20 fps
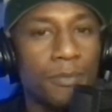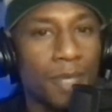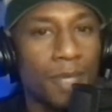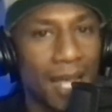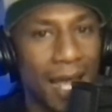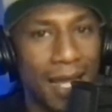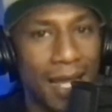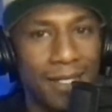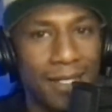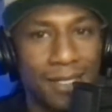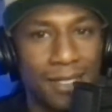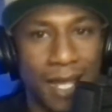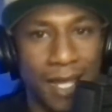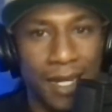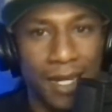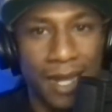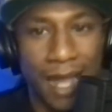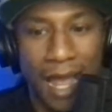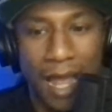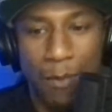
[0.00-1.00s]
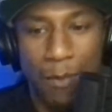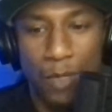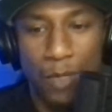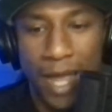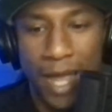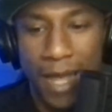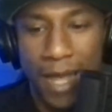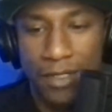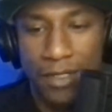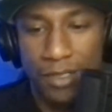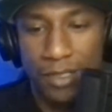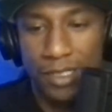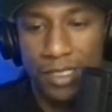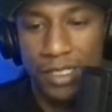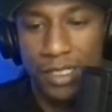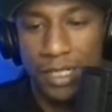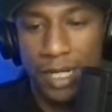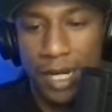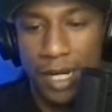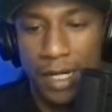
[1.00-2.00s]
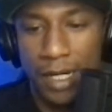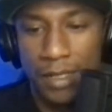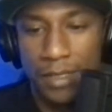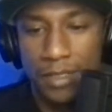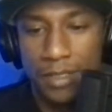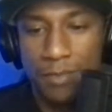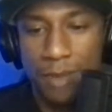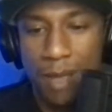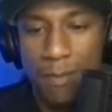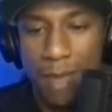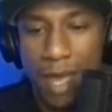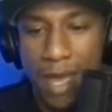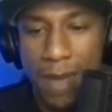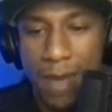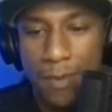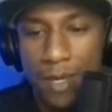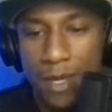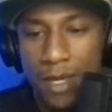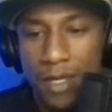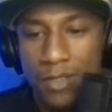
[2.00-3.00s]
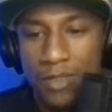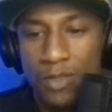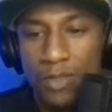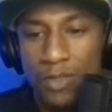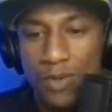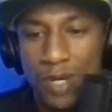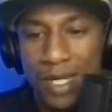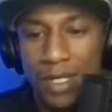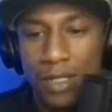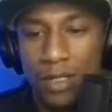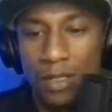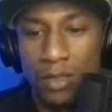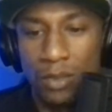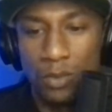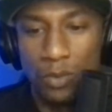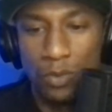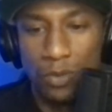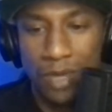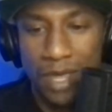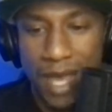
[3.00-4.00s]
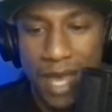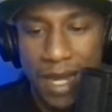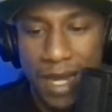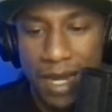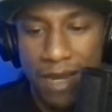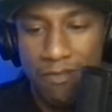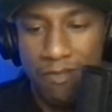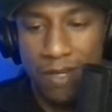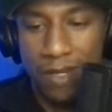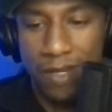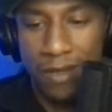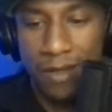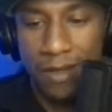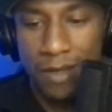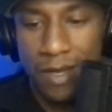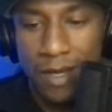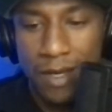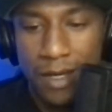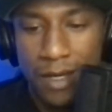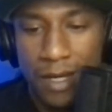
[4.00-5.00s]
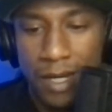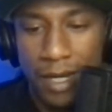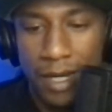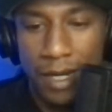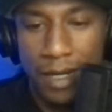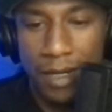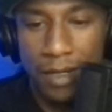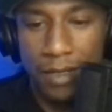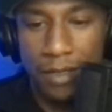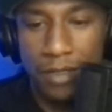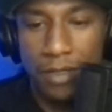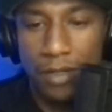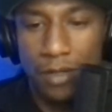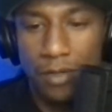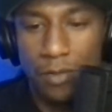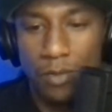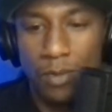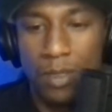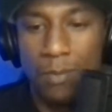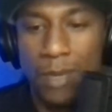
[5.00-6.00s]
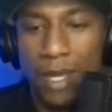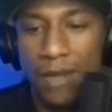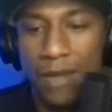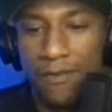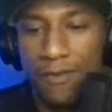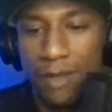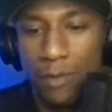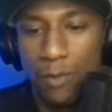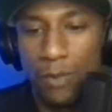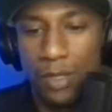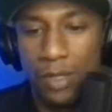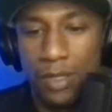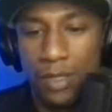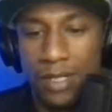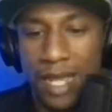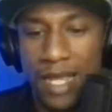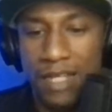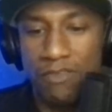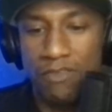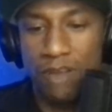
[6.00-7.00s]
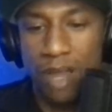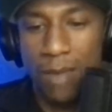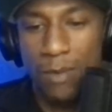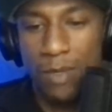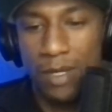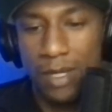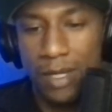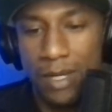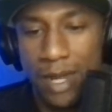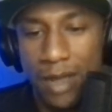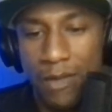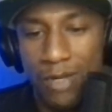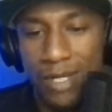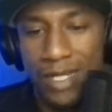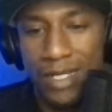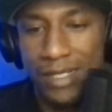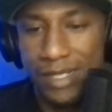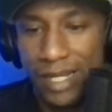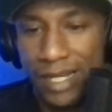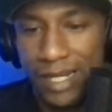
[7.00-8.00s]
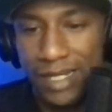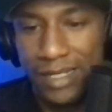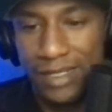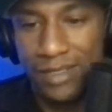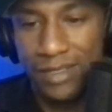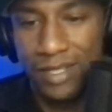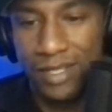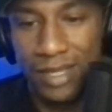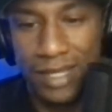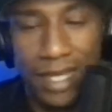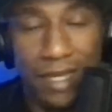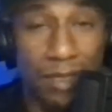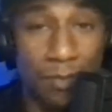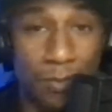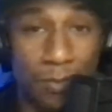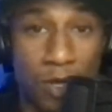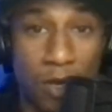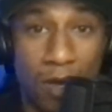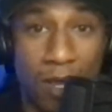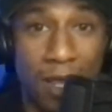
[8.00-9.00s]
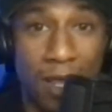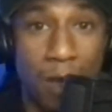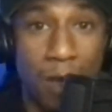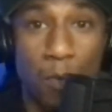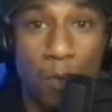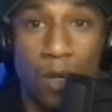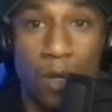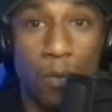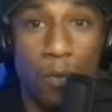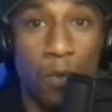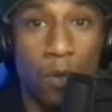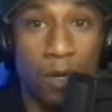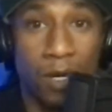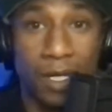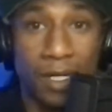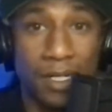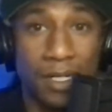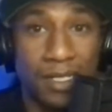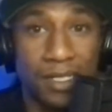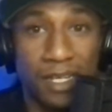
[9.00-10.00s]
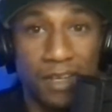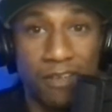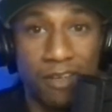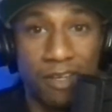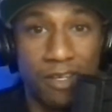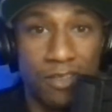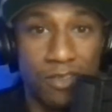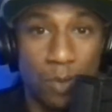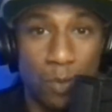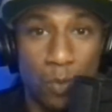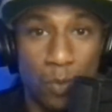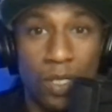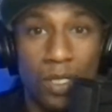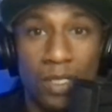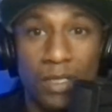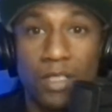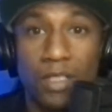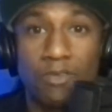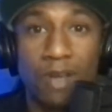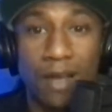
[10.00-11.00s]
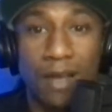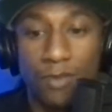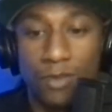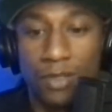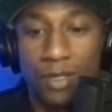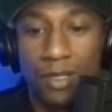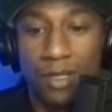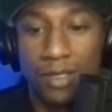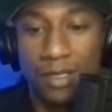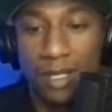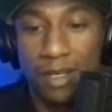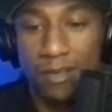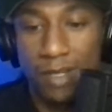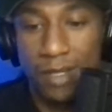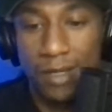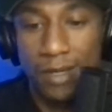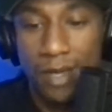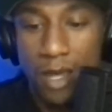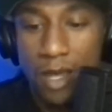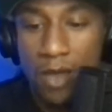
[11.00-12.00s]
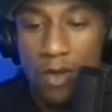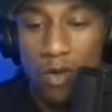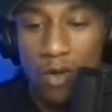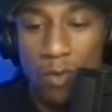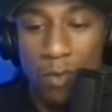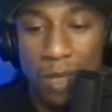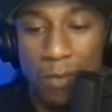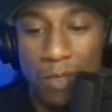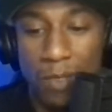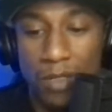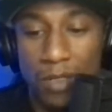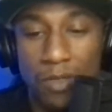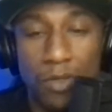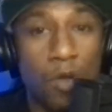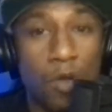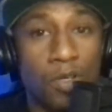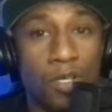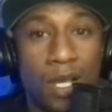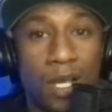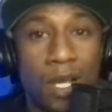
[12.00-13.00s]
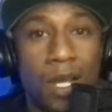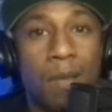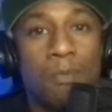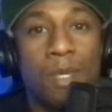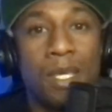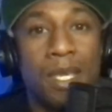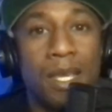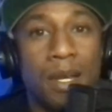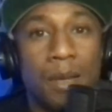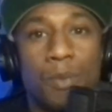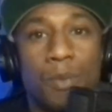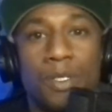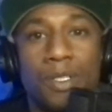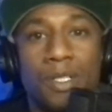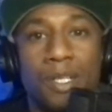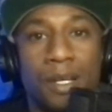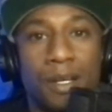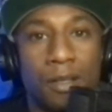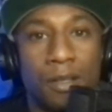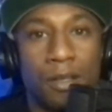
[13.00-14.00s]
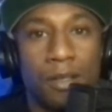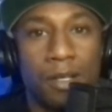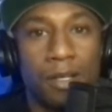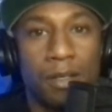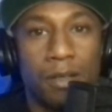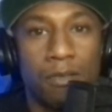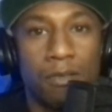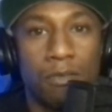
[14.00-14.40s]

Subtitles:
I decided I would actually change my map to include that area. And, the benefit with the TaskRabbit and how easy it is to let them know, hey, I want to work in these areas, or I'm willing to travel to this area, or maybe, you're going to be in a particular